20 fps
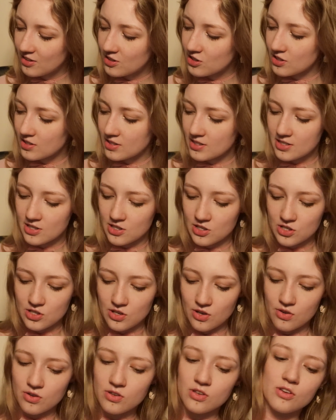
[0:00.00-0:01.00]
just to show
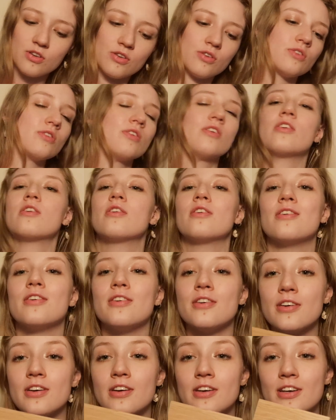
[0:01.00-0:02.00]
you
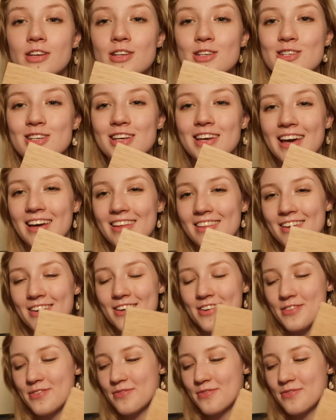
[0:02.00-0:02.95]
together,